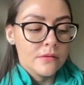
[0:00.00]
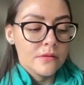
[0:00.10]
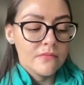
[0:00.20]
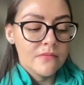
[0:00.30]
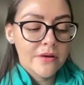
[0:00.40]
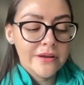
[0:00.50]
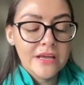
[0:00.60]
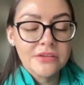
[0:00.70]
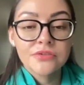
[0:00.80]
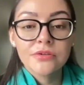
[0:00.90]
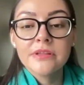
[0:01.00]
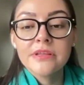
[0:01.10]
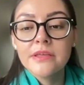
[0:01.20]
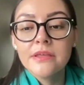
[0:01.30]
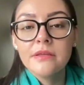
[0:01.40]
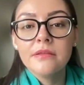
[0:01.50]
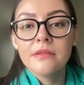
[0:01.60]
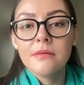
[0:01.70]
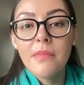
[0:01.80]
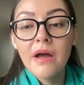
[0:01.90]
And very naturally,
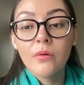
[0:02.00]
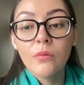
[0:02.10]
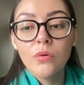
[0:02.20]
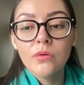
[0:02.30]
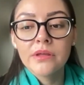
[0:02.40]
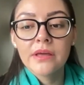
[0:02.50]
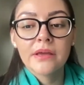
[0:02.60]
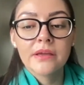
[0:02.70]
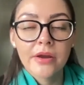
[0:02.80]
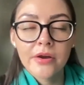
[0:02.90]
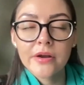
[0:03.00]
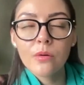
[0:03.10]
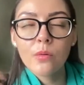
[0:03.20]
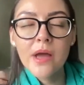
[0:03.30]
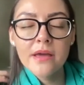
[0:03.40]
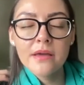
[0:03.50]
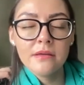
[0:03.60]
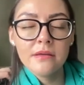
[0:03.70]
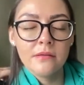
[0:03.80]
the mind will get carried away